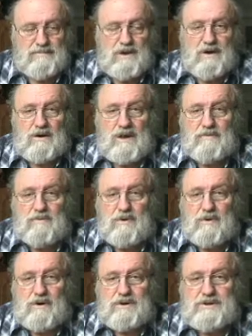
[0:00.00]
Okay,
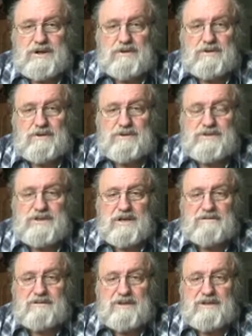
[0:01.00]
more general
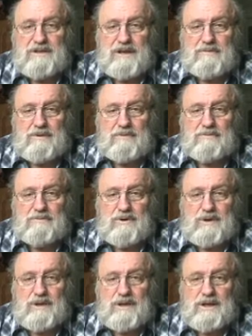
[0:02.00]
stuff on the double. We're
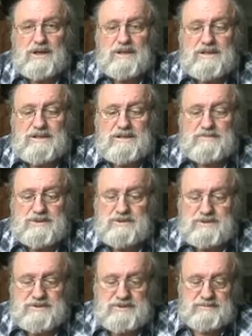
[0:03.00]
going to get into
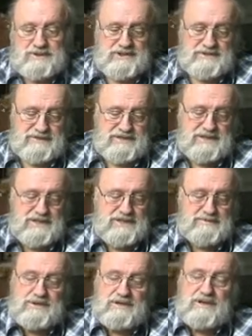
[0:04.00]
specific things,
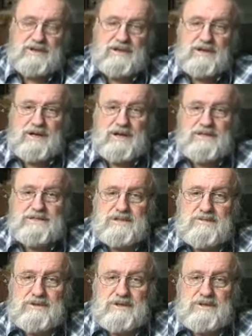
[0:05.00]
but I still
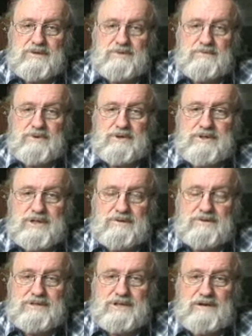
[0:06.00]
want to do more
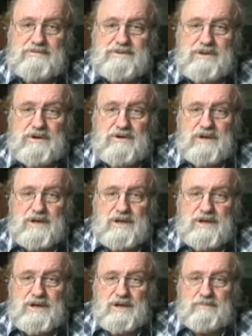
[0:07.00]
general stuff. So
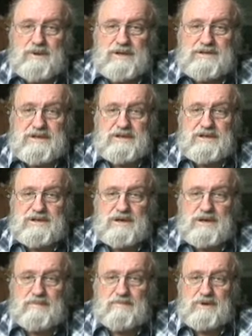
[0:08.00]
basically,
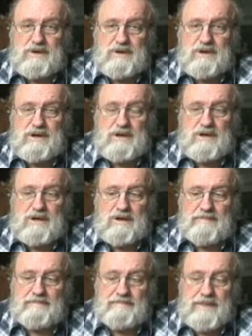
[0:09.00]
Tom Berg
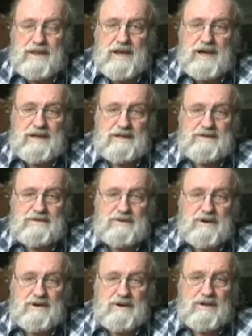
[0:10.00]
added to
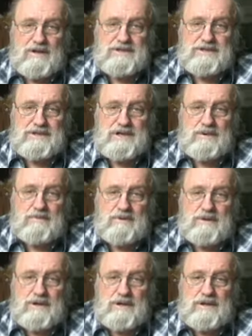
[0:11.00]
our knowledge of the double
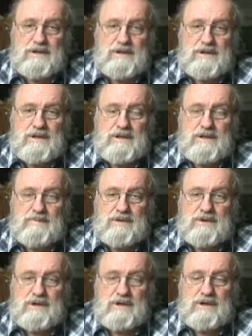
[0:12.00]
in the
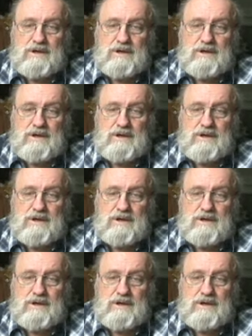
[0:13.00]
book